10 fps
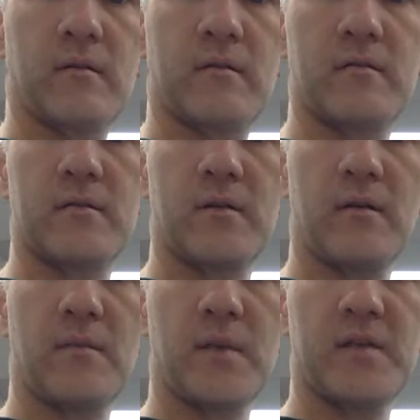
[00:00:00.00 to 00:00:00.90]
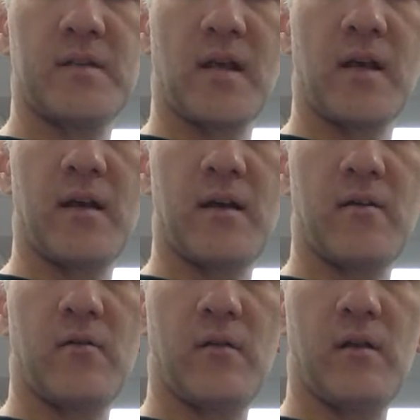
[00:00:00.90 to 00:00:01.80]
Okay, so I got my second
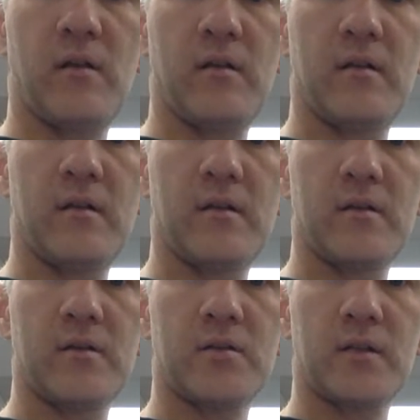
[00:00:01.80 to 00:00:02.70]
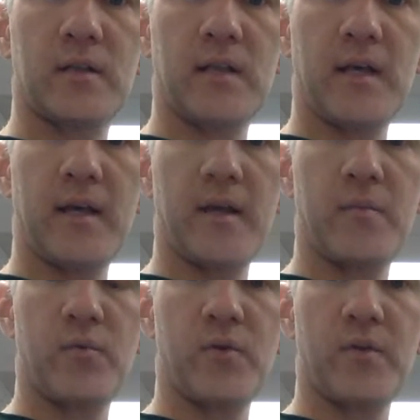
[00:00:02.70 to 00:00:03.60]
knuckle should line
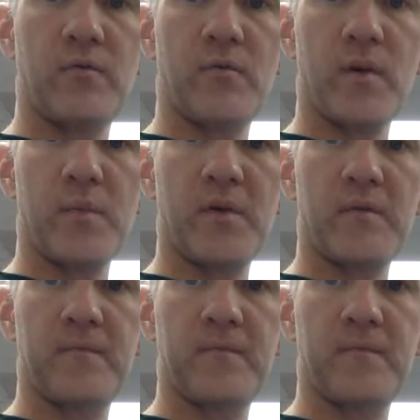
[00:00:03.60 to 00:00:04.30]
up with the grip.